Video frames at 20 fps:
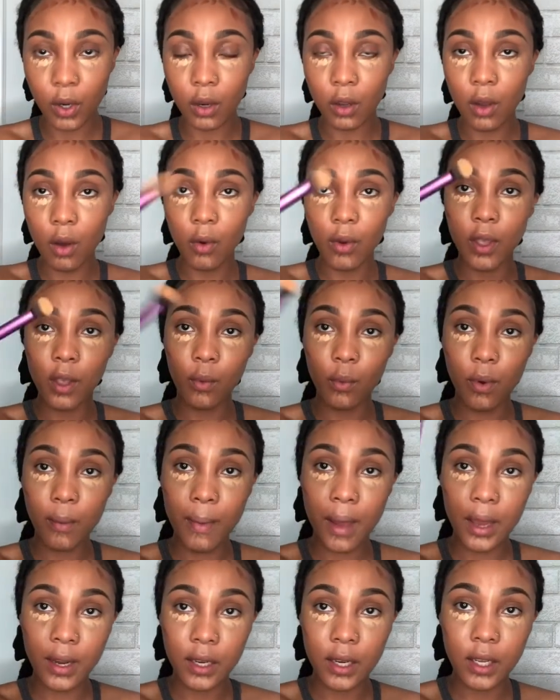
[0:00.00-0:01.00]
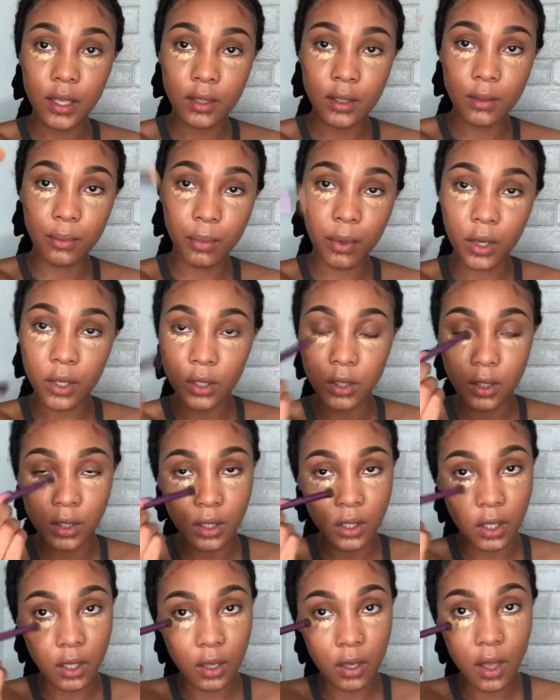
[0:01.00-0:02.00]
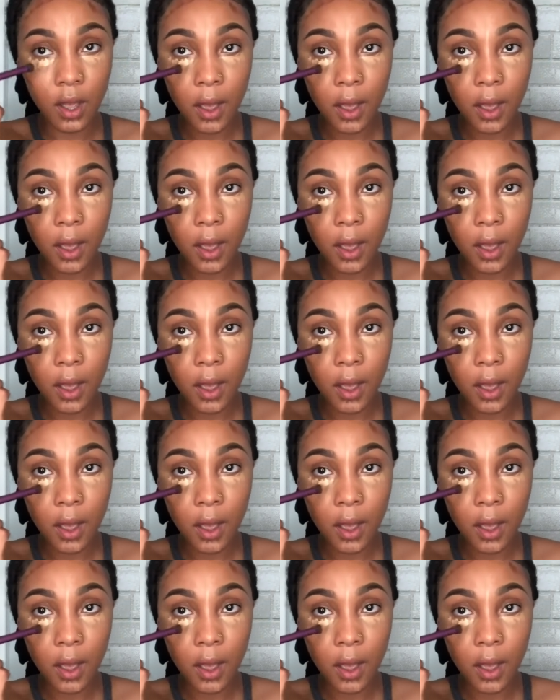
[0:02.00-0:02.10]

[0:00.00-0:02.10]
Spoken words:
go in with my dense brush to